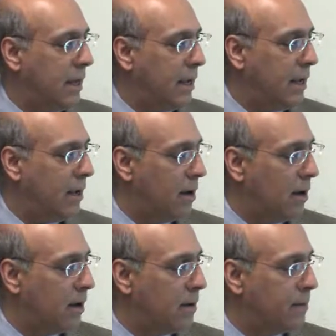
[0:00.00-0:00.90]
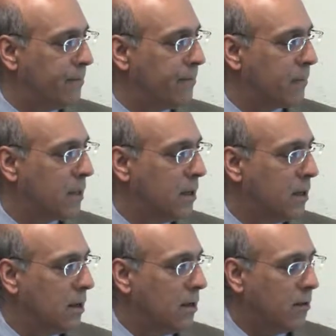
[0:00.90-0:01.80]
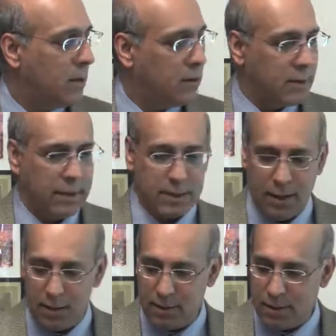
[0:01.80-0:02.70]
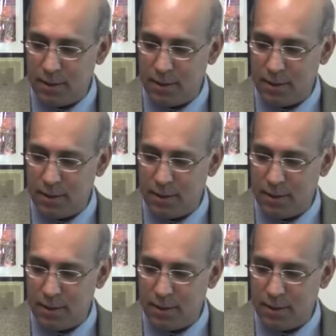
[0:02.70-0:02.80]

a, um, what are those things called?